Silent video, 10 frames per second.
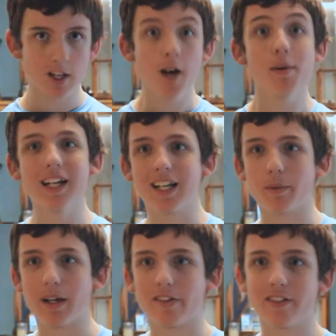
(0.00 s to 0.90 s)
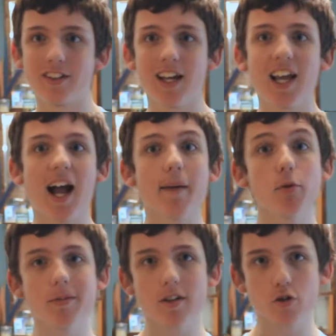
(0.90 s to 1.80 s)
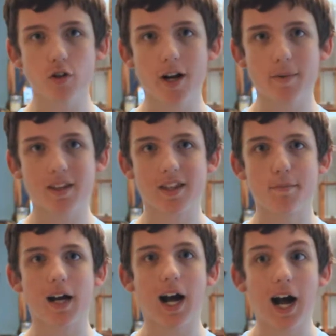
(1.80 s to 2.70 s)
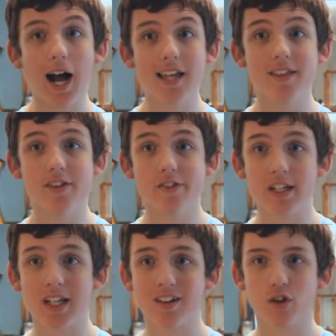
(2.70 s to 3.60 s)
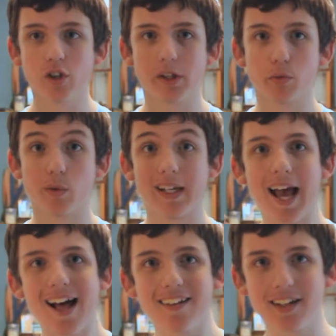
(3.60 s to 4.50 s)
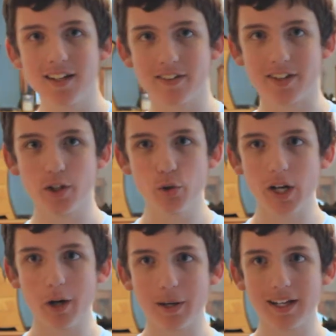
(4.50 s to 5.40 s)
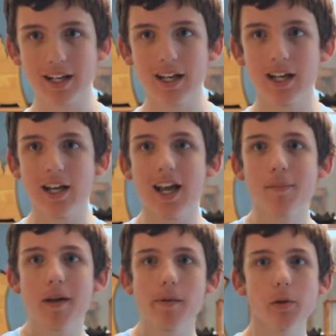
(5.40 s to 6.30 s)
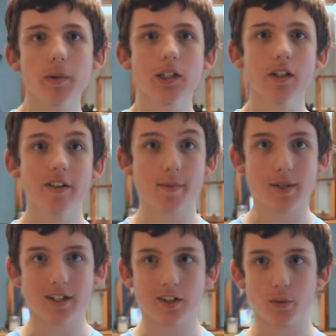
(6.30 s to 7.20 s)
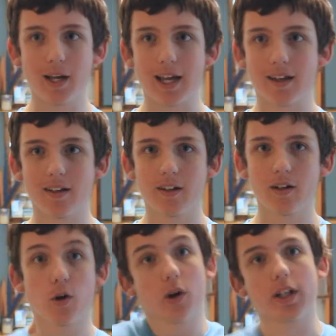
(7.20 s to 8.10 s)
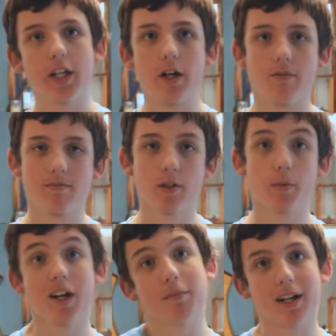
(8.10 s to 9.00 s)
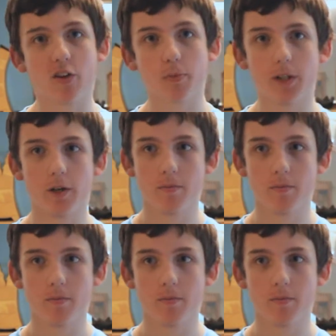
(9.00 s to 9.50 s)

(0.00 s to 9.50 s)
But anyways, today I will be describing the behind-the-scenes look at reality as you know it, and maybe you will learn something on the way. Or, you know, your brain might explode.